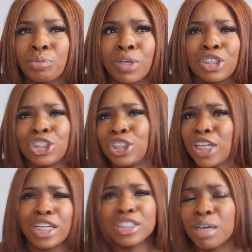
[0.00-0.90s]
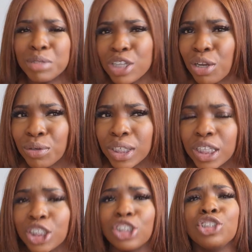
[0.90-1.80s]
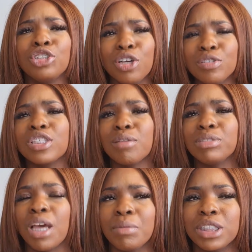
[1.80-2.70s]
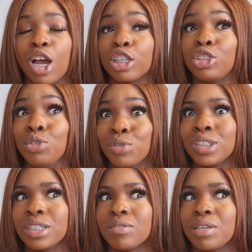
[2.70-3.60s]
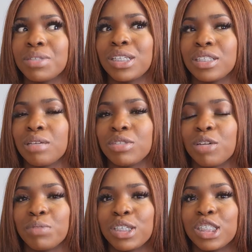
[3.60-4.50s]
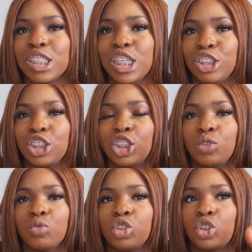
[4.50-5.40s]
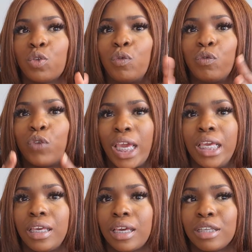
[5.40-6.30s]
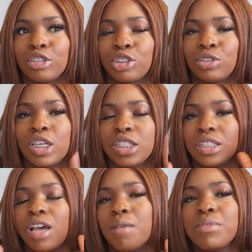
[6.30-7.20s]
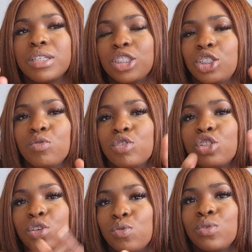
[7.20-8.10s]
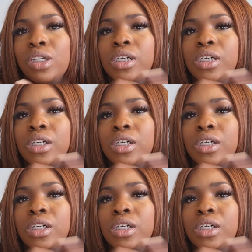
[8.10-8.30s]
she's had a tummy tuck looking. Because you know some tummy tucks, you could tell someone's had a tummy tuck because it just looks so fake. It just, their stomach just looks so,